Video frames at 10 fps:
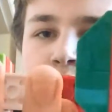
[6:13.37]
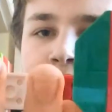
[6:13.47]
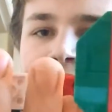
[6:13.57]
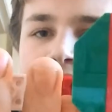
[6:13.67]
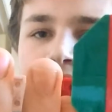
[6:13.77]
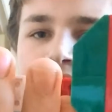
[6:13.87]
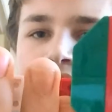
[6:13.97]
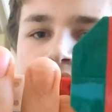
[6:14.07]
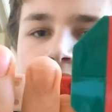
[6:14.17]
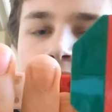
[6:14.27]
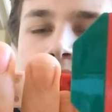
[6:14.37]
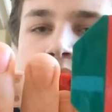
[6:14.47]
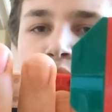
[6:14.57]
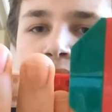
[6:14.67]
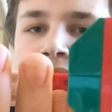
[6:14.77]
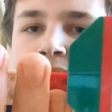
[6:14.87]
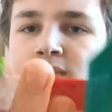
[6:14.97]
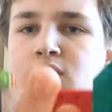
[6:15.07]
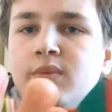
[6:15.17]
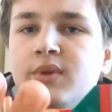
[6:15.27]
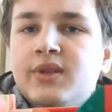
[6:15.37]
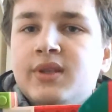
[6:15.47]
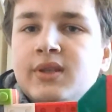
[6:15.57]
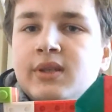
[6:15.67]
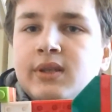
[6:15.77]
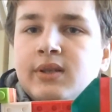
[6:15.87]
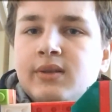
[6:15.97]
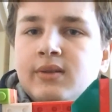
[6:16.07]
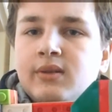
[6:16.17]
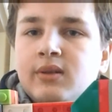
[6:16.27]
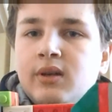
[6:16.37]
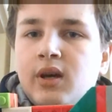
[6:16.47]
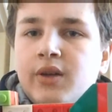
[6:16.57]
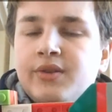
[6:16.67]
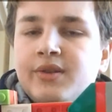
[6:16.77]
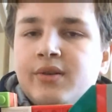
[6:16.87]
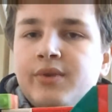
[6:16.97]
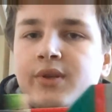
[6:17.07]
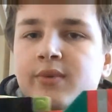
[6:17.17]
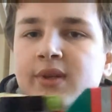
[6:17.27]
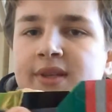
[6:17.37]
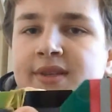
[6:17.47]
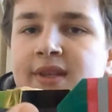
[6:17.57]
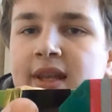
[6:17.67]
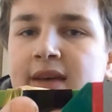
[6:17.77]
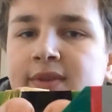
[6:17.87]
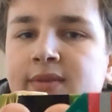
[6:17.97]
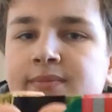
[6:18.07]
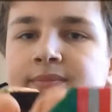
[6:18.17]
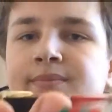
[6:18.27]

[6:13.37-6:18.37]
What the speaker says: will prevent the stock from moving forward until you release the lever.